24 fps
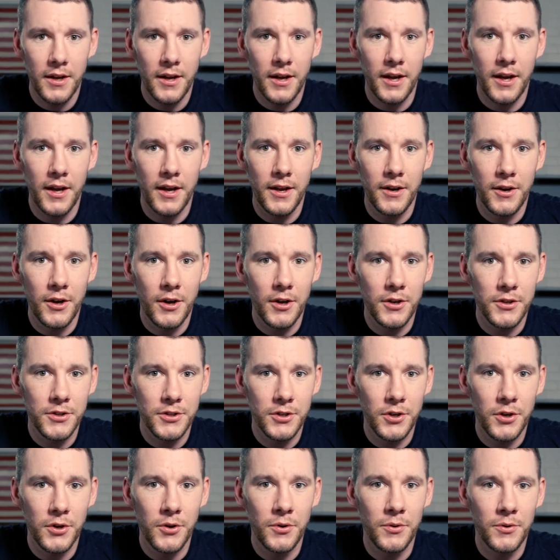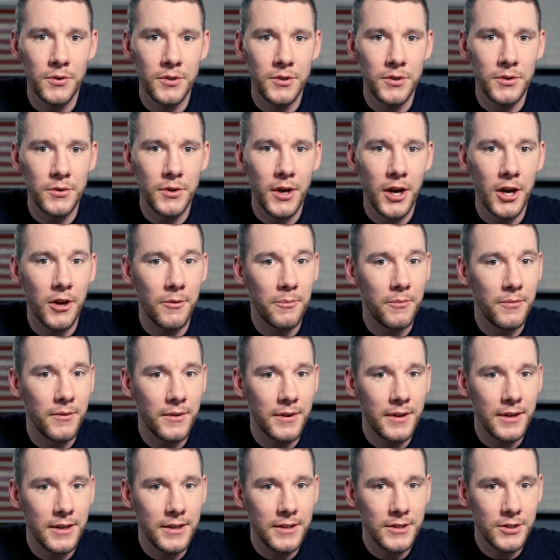and also to help
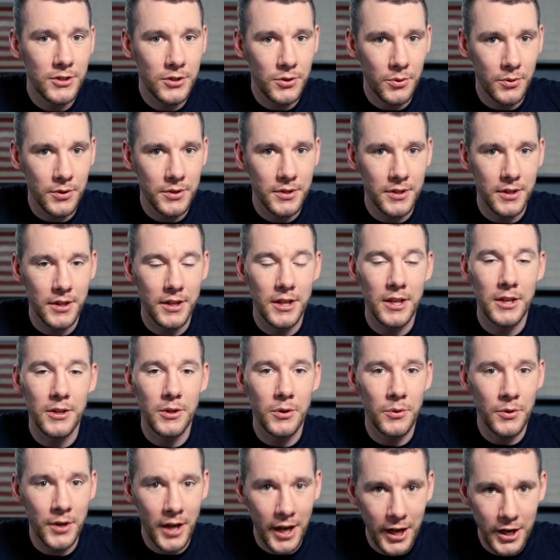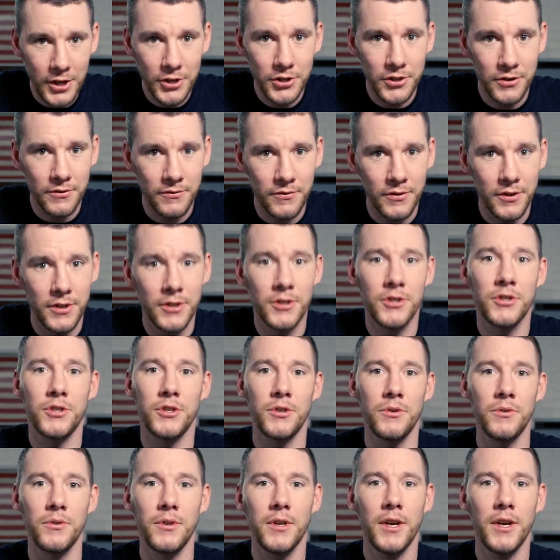source the location for this shoot,